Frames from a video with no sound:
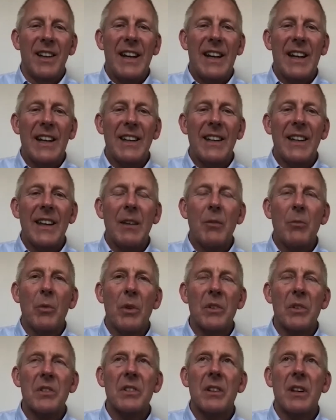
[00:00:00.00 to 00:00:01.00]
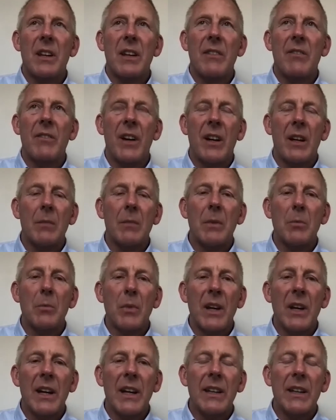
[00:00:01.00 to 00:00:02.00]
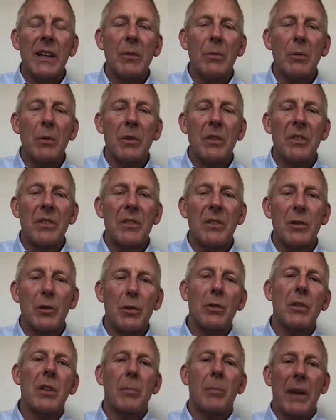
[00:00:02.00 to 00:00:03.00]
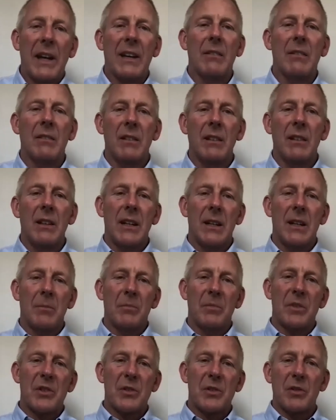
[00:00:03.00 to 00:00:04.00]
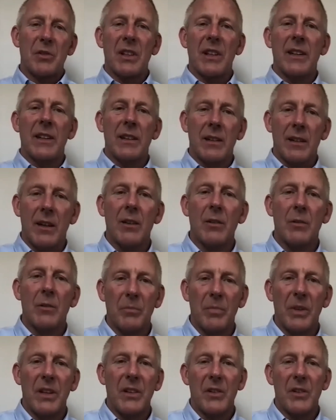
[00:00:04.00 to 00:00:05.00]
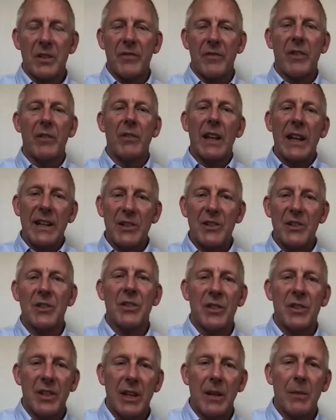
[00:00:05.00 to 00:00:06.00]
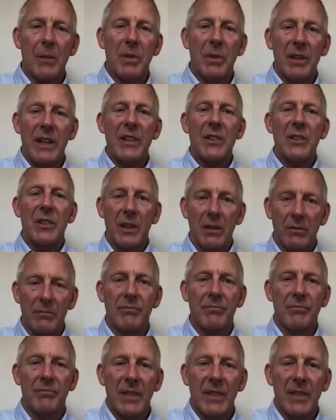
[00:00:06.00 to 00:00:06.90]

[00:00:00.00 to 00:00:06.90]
And it wasn't an environment where you would talk about struggling at home because of a relationship issue.